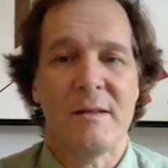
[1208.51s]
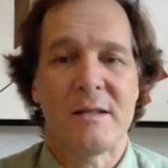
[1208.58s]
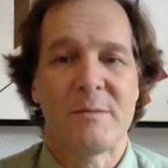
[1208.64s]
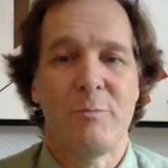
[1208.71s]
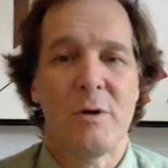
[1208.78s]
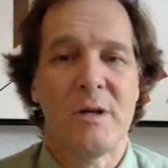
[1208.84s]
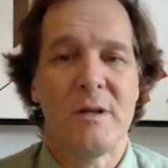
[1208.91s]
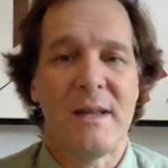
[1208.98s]
Let's
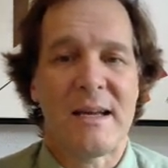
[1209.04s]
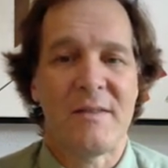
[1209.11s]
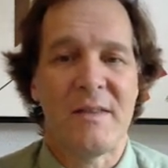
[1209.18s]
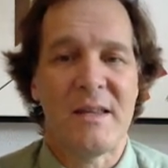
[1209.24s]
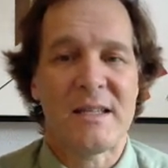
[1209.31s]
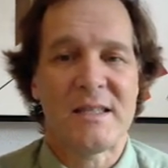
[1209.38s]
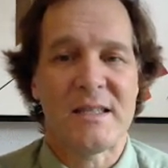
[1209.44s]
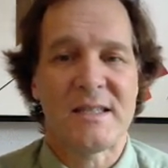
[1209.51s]
put it like
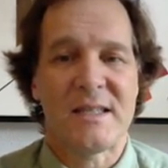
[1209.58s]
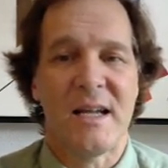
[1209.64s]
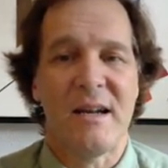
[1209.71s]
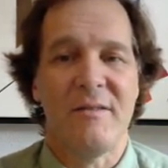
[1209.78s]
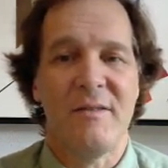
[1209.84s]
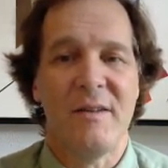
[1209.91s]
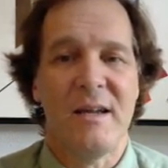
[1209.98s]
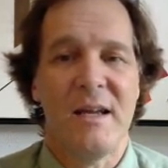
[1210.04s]
this instead
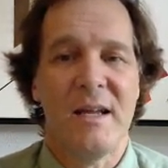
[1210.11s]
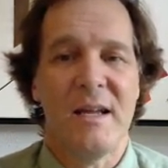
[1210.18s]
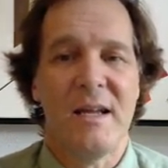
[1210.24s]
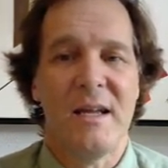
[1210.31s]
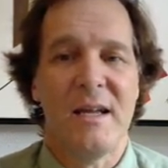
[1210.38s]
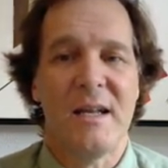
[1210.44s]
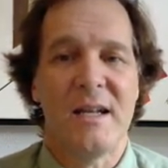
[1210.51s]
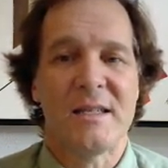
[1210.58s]

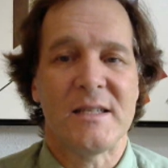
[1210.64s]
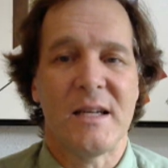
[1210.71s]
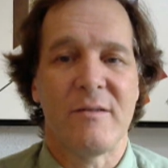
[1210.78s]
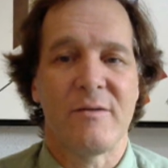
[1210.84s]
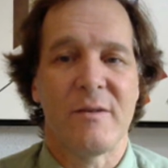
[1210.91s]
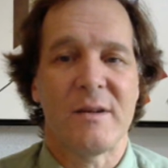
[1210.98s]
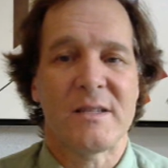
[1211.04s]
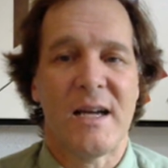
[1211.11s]

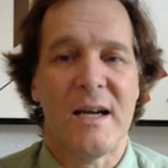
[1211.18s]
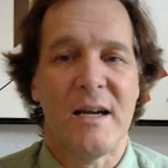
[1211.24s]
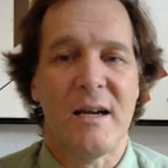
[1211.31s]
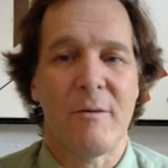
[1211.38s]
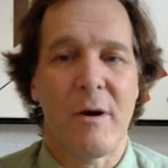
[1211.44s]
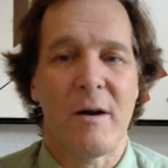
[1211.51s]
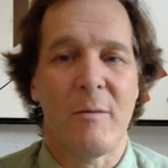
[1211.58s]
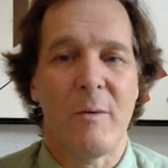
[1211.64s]
of assigning
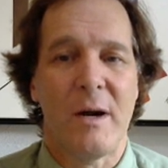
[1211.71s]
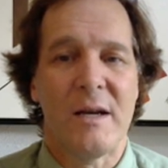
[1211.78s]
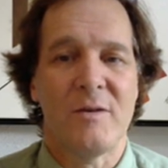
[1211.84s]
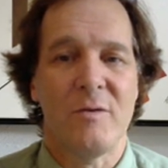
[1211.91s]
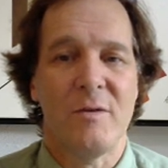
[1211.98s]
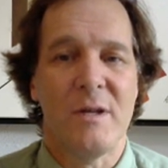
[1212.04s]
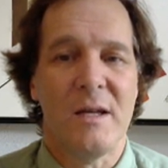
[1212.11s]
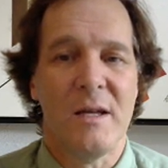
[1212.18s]
it right away
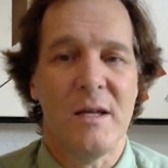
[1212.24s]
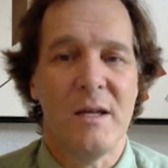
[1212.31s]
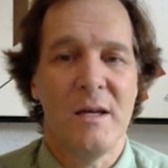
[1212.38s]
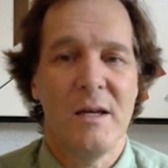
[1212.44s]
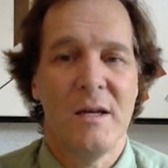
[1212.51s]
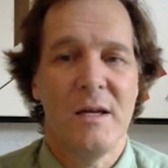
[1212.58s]
to the